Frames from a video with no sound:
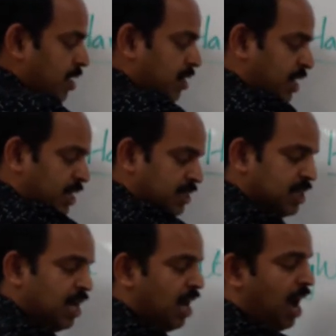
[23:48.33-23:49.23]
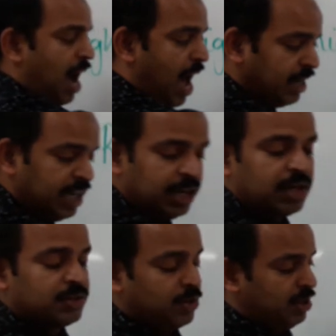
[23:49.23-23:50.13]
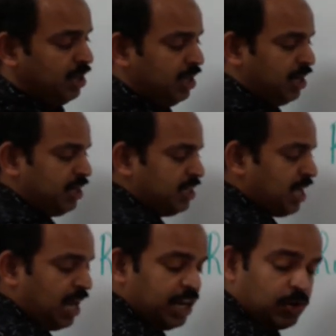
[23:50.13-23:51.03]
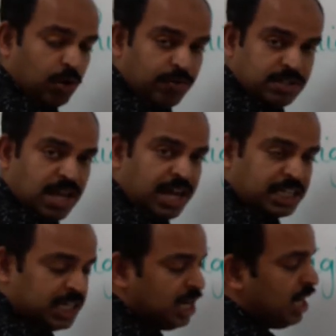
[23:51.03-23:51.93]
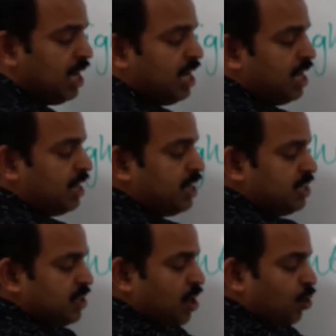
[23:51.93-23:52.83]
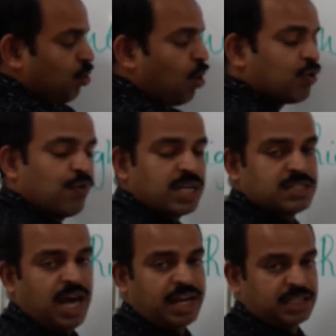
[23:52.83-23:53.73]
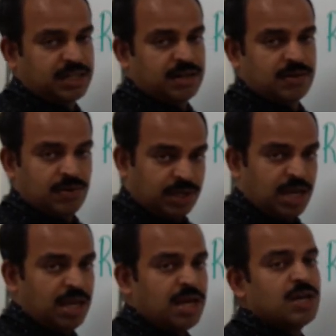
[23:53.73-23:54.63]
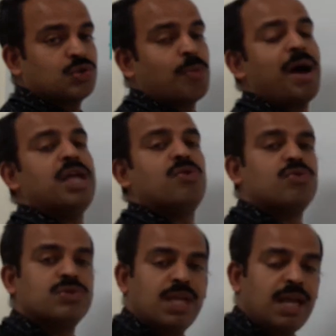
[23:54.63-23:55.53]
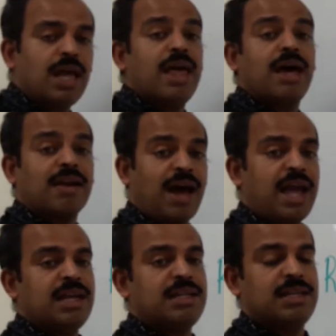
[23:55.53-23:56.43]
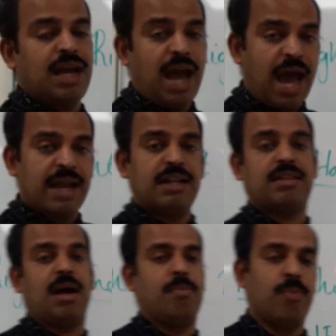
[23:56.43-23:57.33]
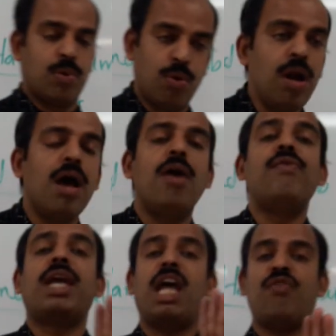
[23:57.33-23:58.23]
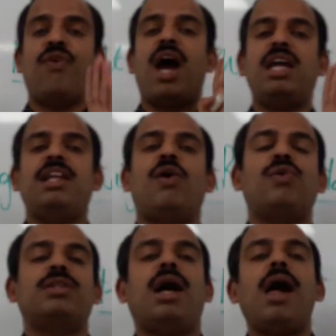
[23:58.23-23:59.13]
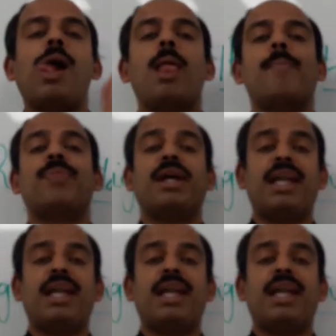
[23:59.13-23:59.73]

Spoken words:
That is here it is anti-clockwise direction. Here it is clockwise direction. Okay. So by using right hand thumb rule, we can find out the